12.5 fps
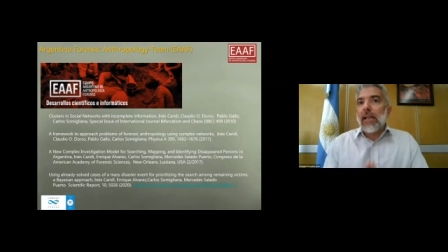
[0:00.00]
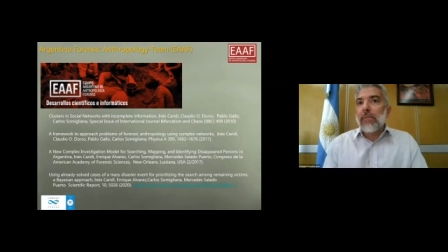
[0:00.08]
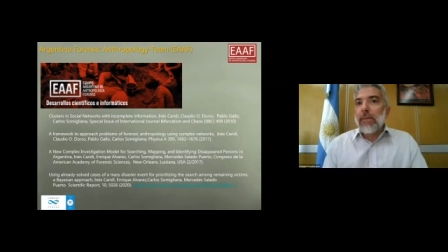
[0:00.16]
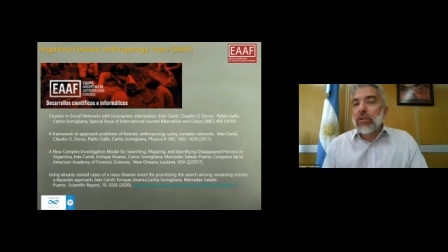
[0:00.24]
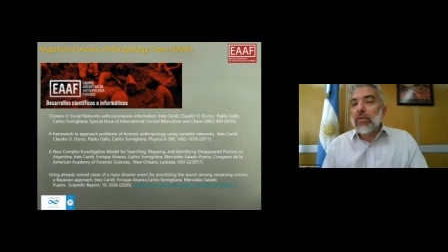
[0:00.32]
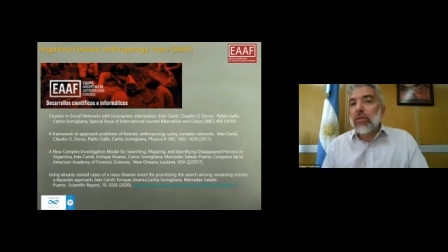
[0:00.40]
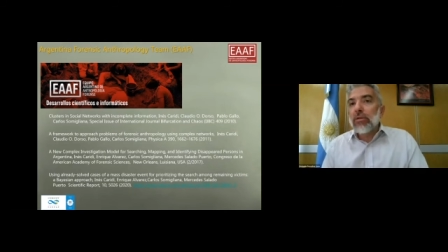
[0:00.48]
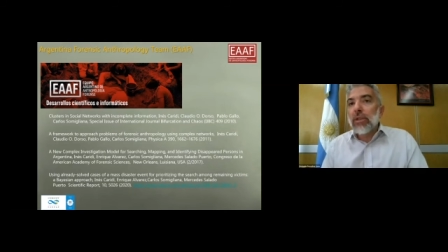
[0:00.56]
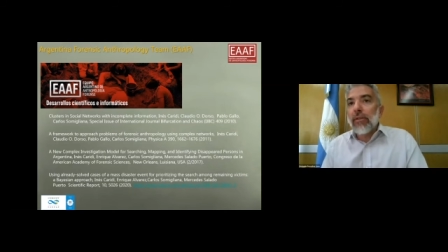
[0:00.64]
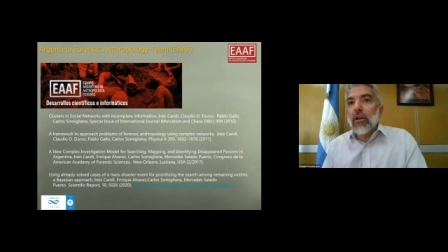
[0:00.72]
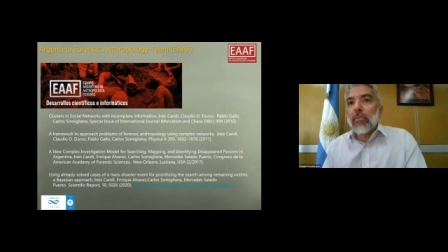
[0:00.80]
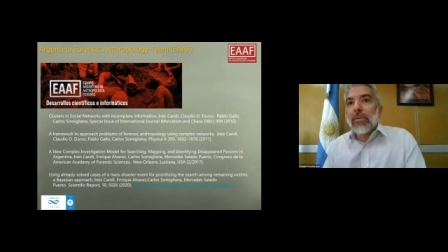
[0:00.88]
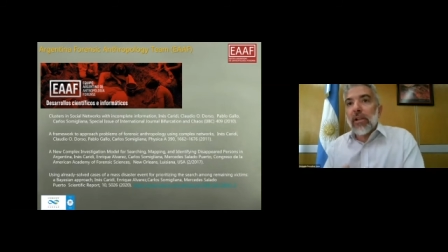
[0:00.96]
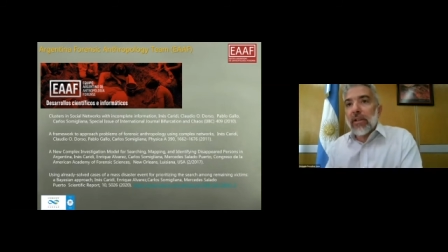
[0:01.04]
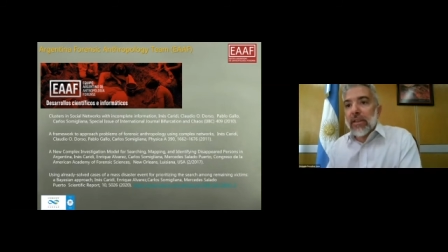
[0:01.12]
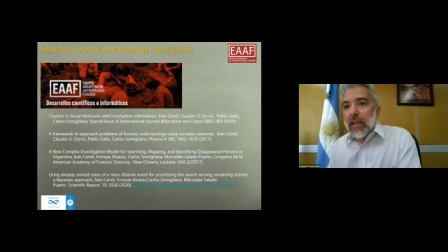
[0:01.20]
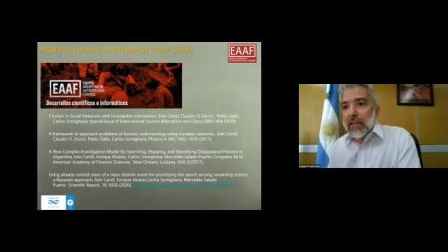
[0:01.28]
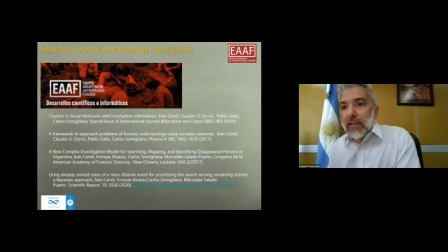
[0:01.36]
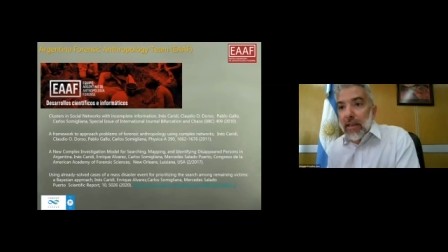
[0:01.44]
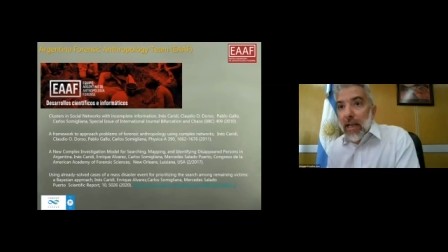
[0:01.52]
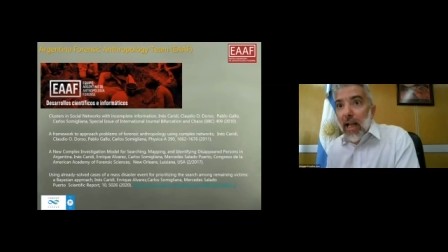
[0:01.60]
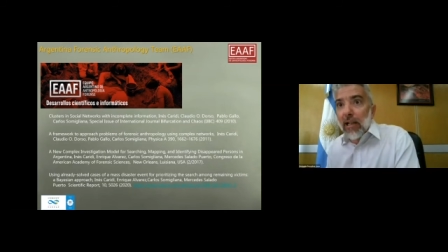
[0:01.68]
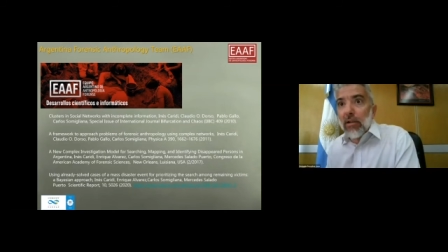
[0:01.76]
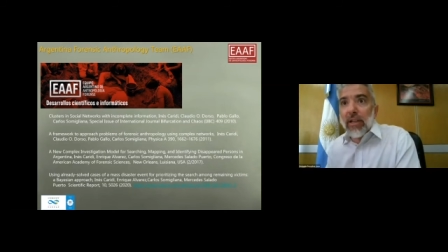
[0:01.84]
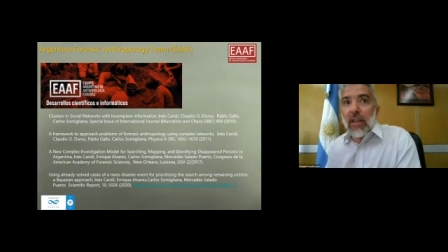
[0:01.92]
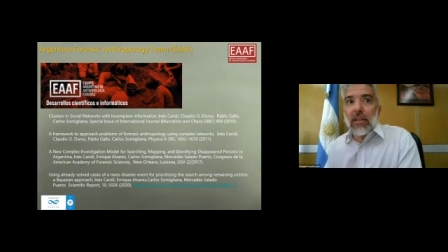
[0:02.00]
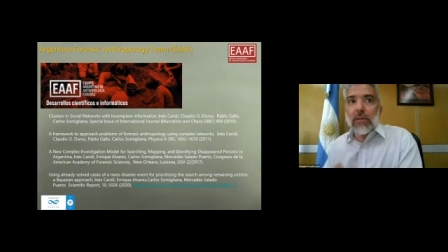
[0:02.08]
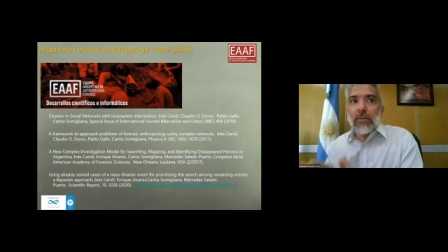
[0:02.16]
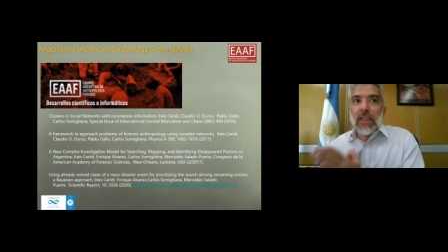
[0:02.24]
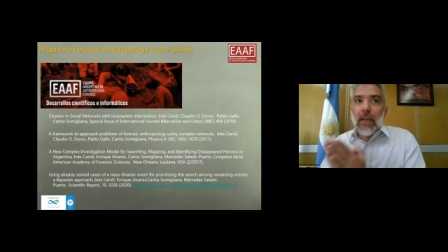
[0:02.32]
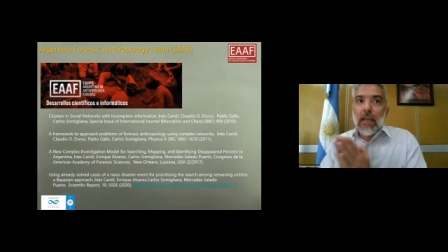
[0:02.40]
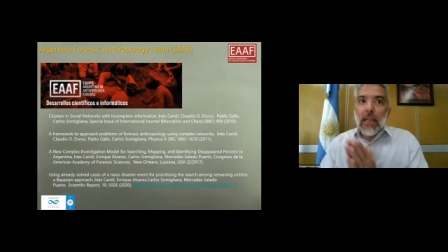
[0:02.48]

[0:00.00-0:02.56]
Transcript: aimed to develop prioritizing algorithms